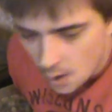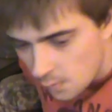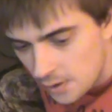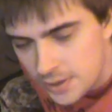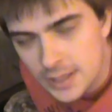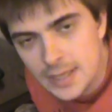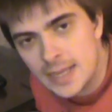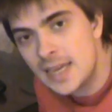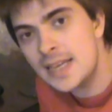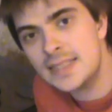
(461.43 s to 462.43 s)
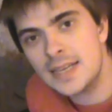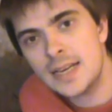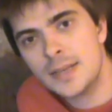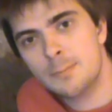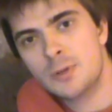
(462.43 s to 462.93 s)
One thing that he
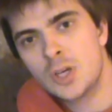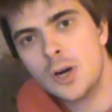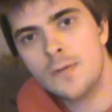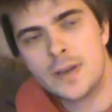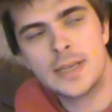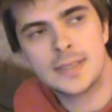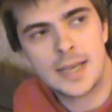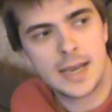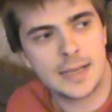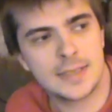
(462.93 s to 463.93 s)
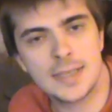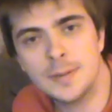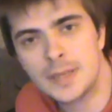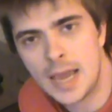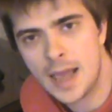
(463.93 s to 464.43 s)
did observe is that it
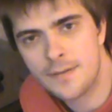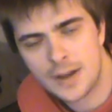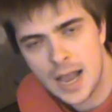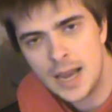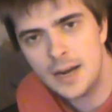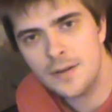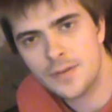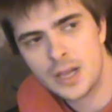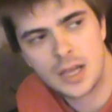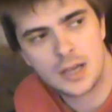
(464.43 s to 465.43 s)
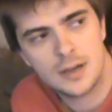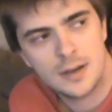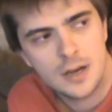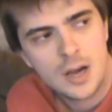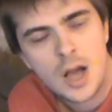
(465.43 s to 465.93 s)
seems to have kind of a
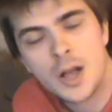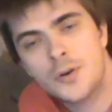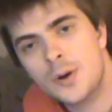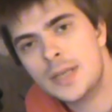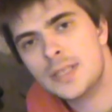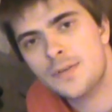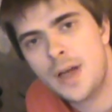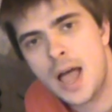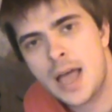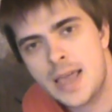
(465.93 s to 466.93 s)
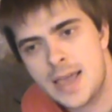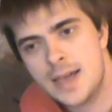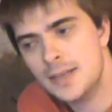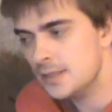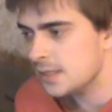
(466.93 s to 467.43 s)
aggressive high
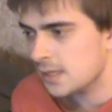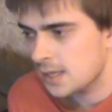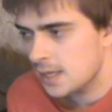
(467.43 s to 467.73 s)
end,